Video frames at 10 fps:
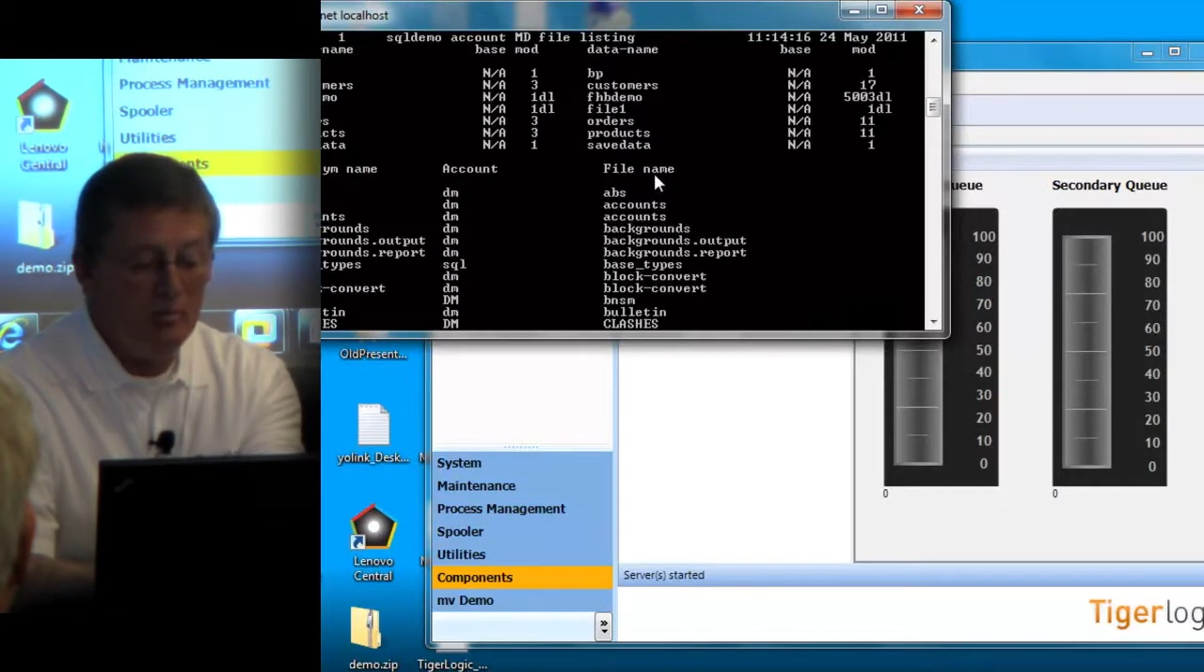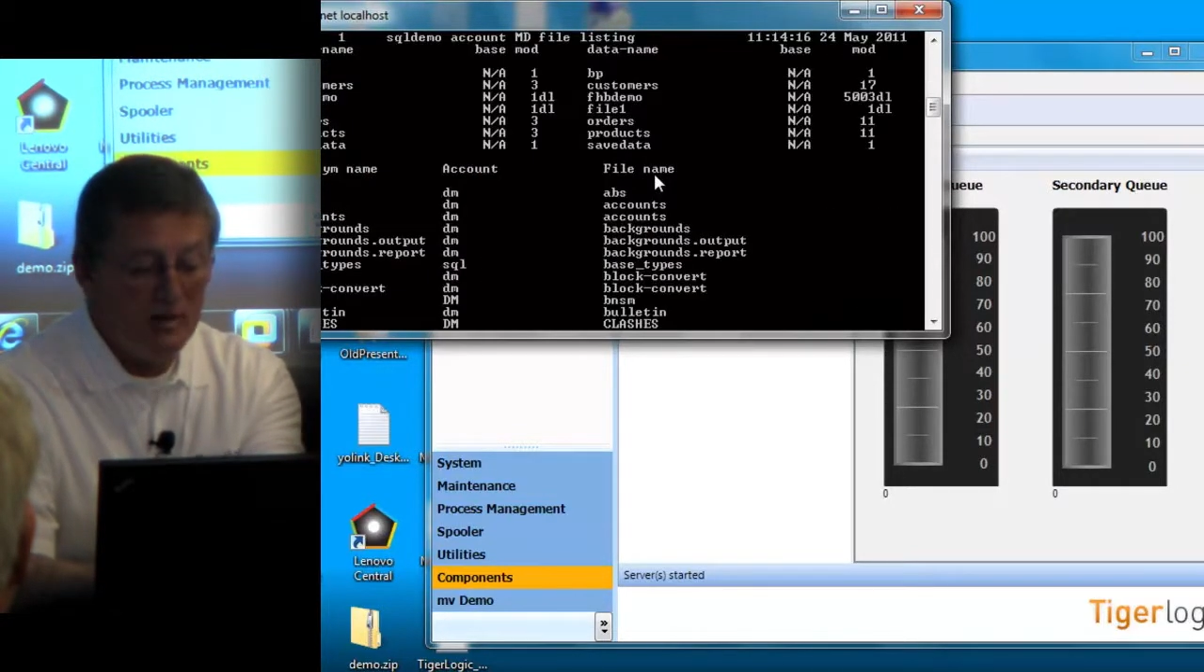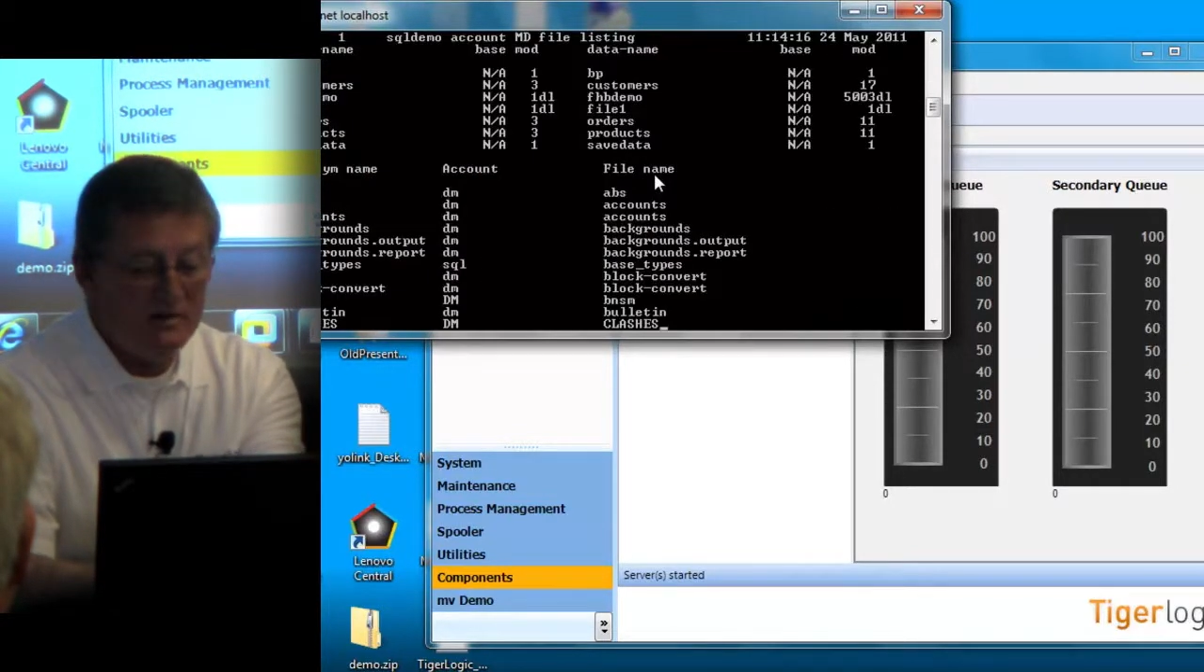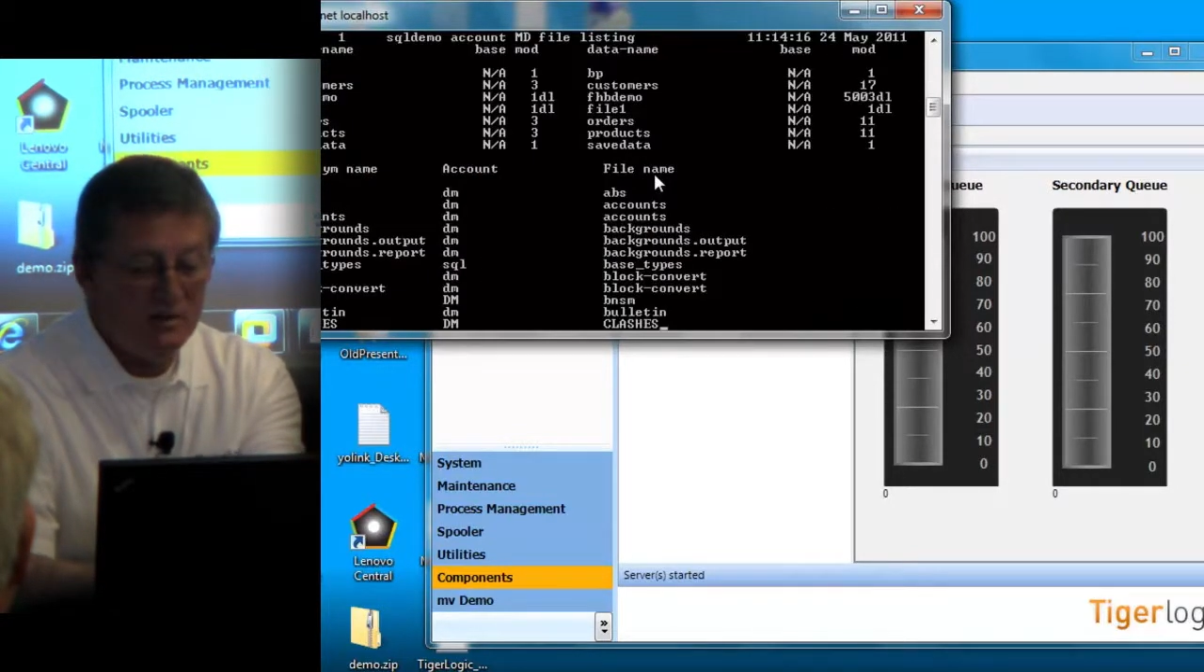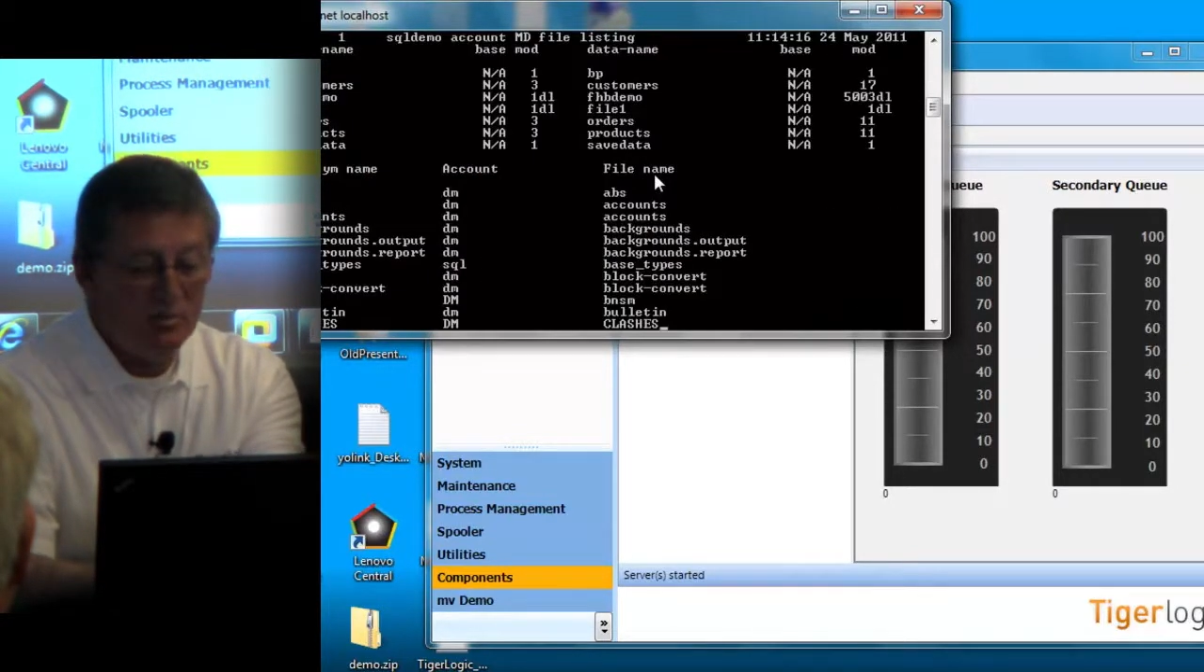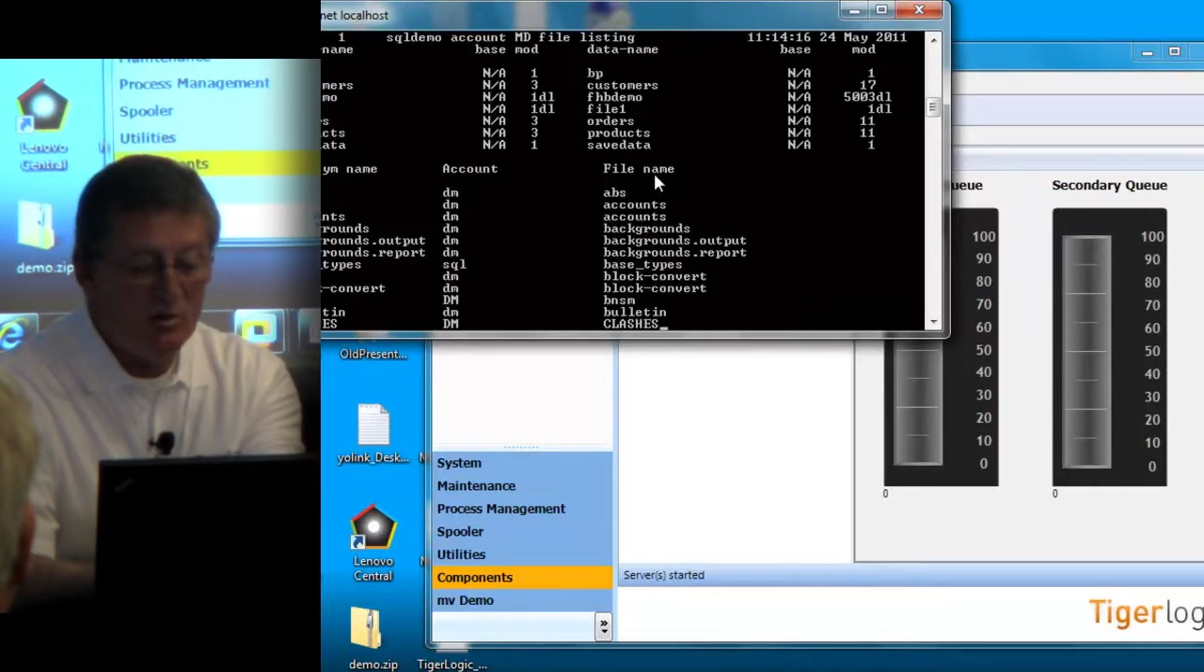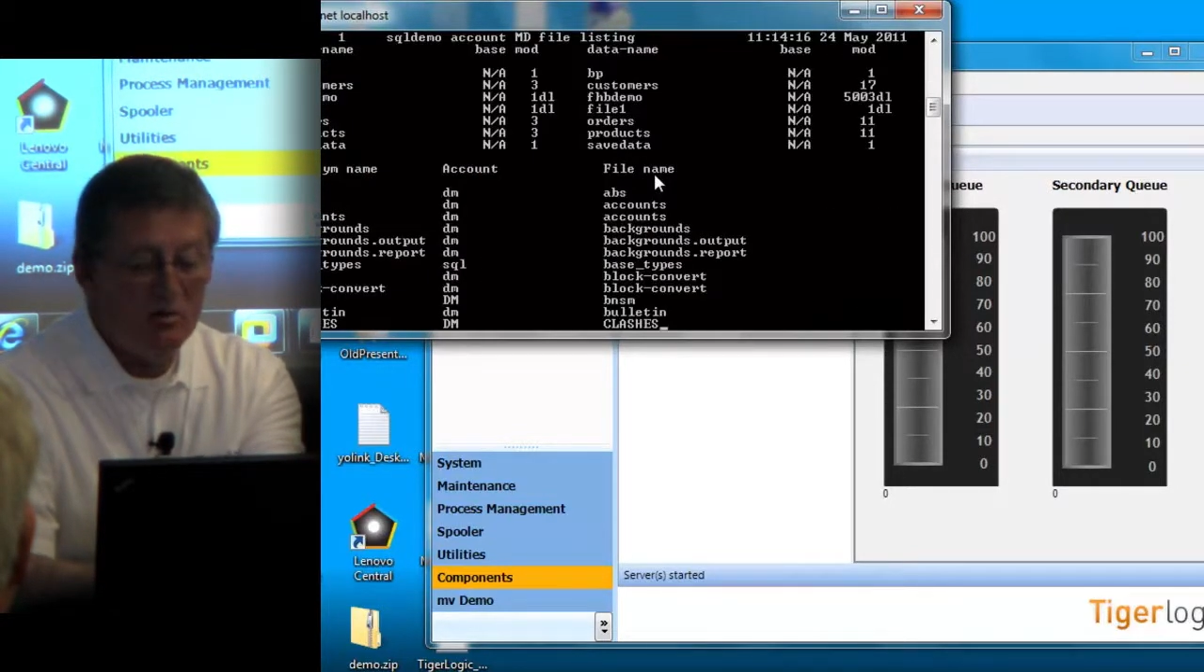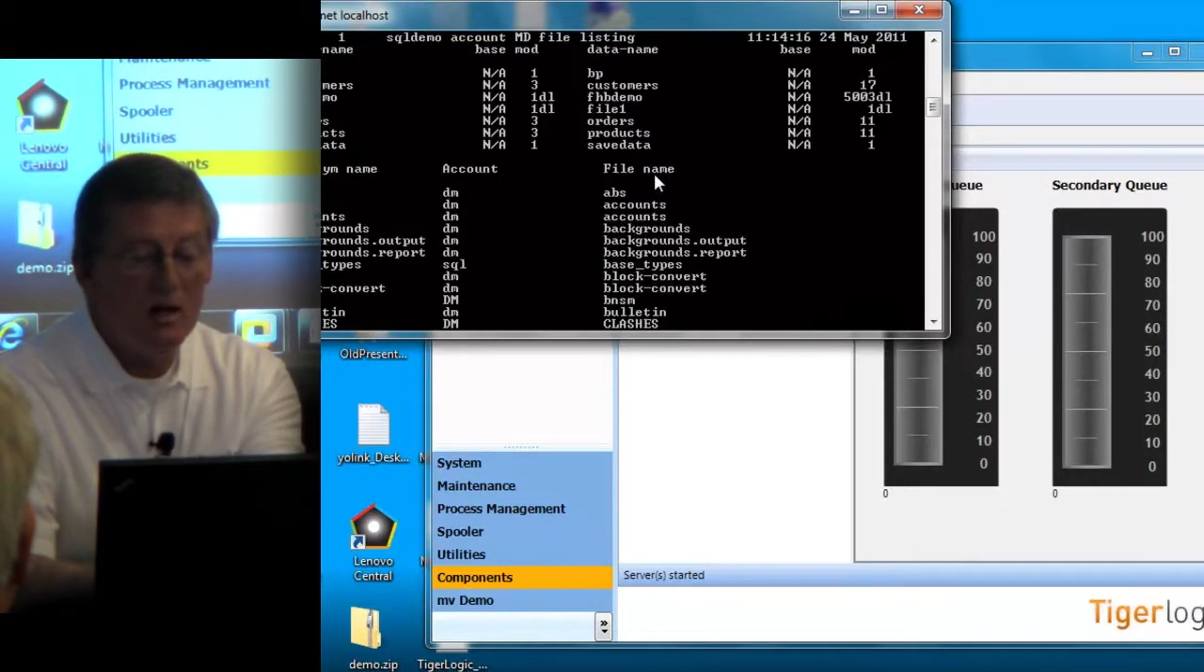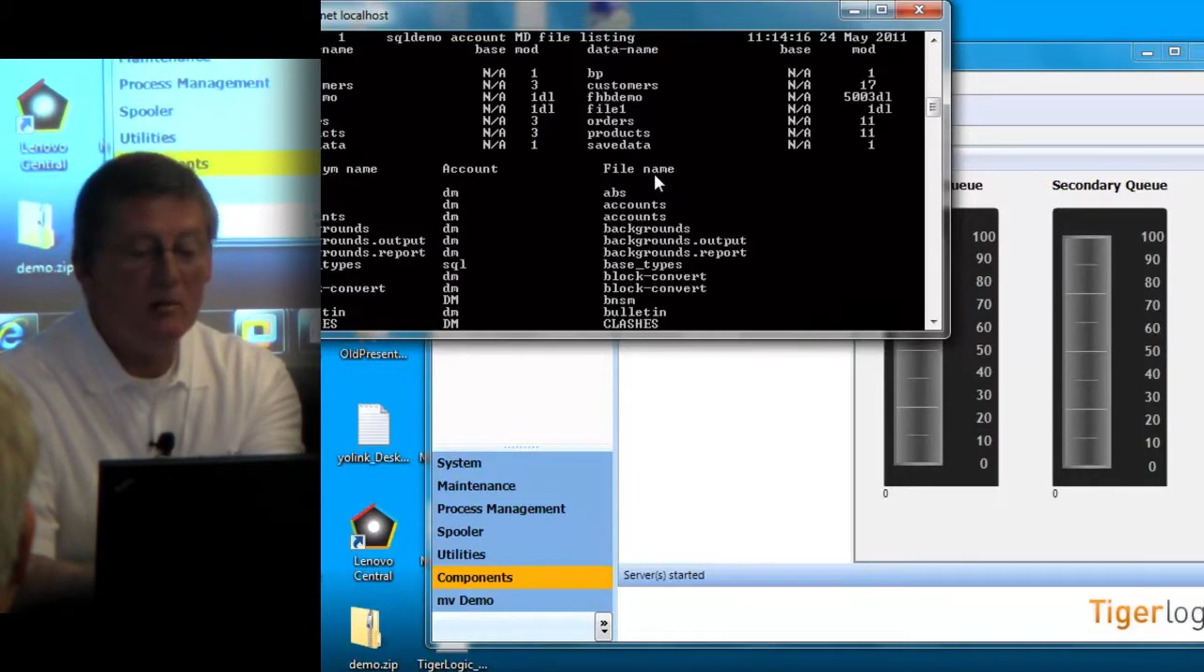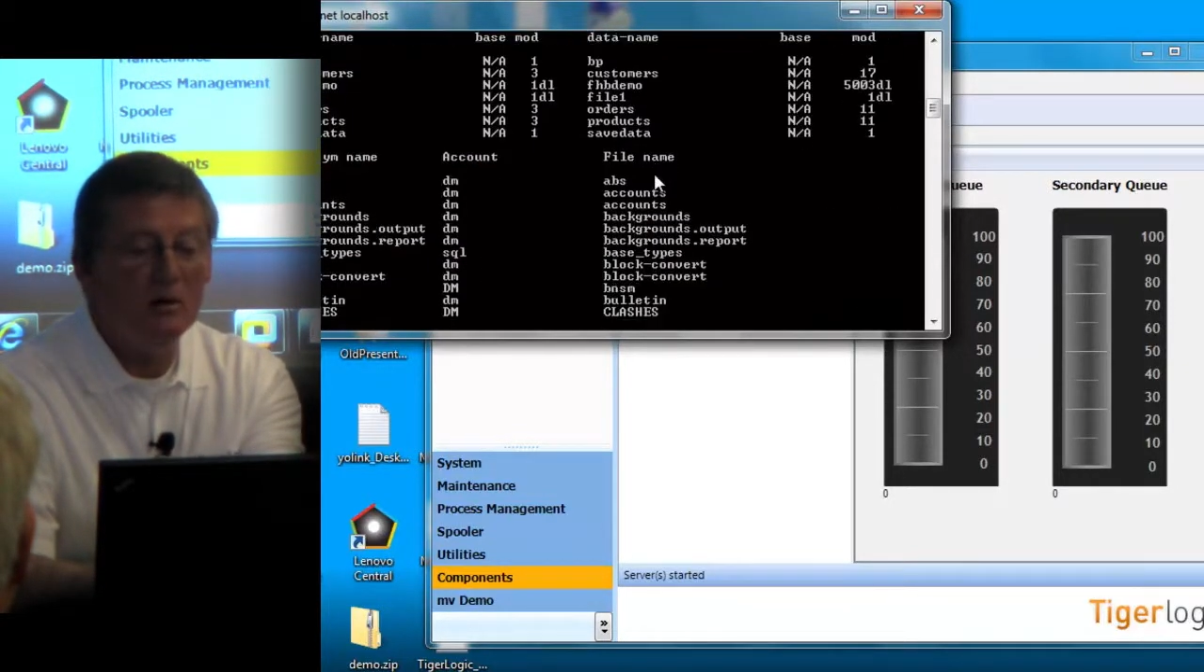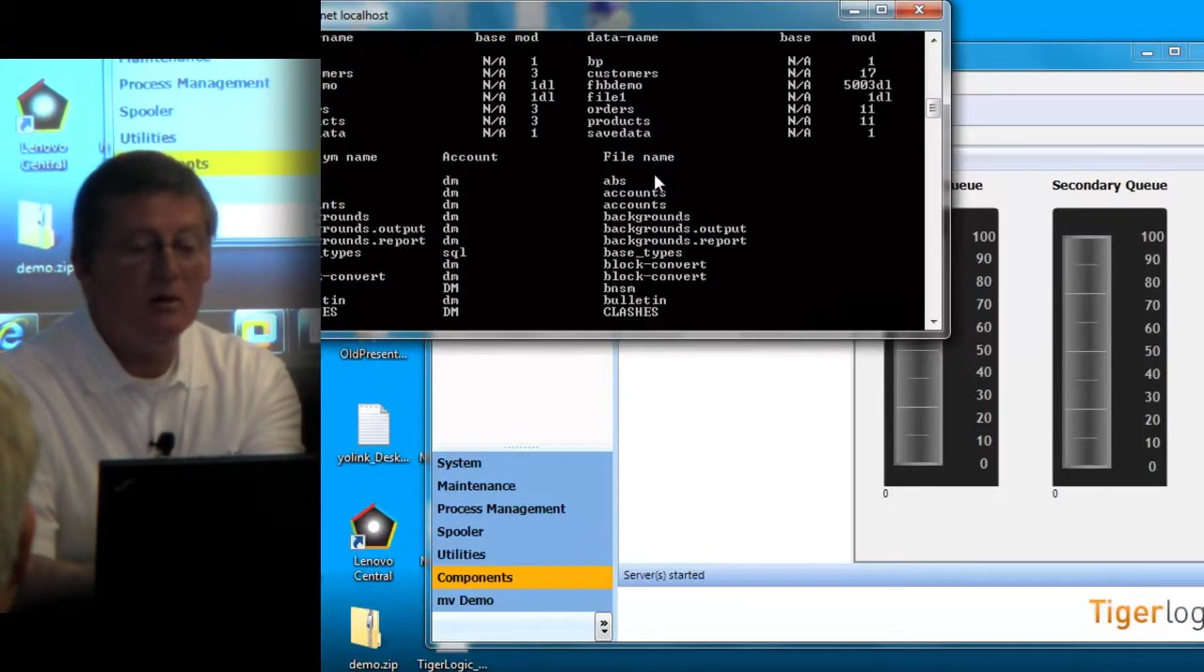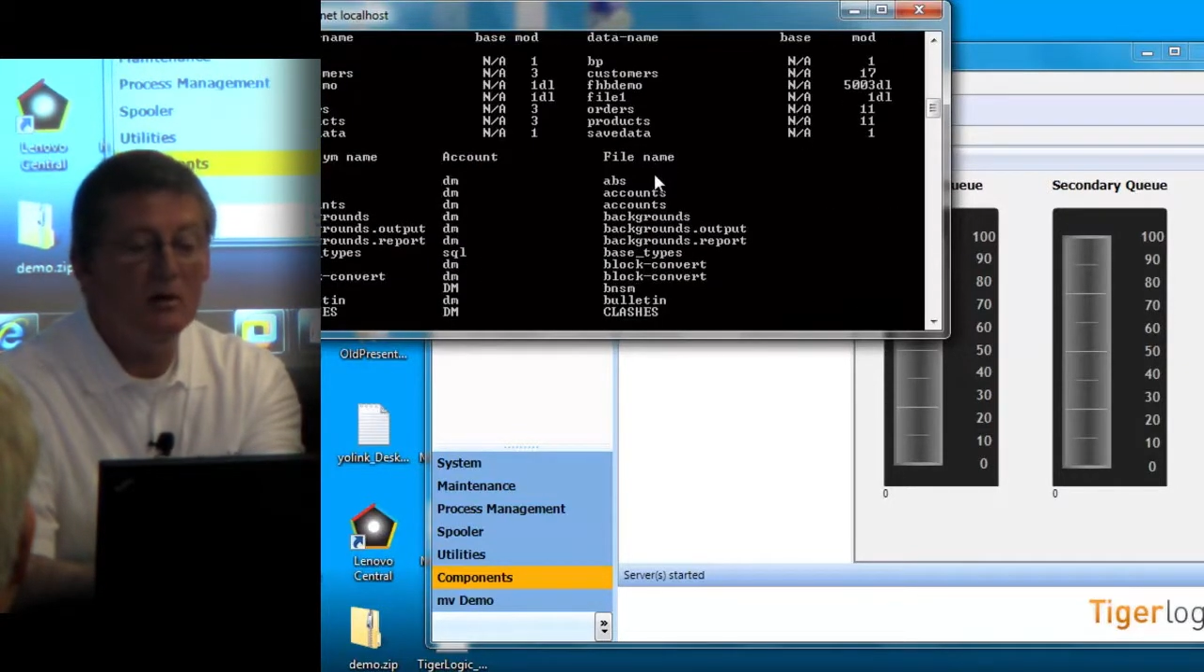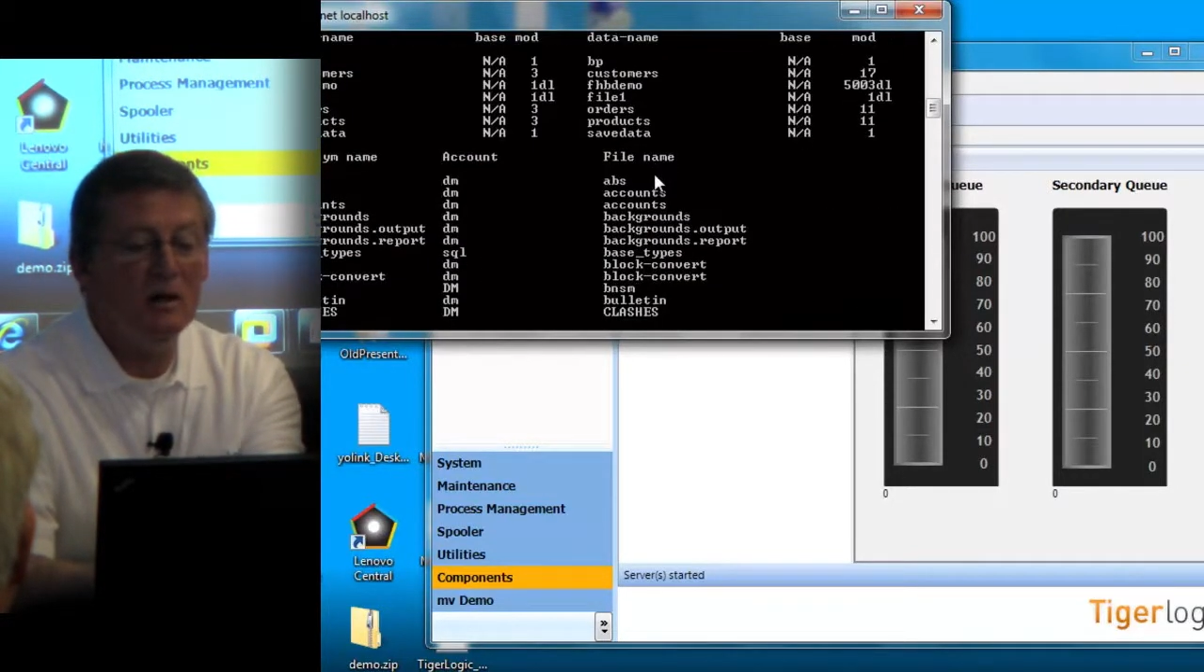basic program here,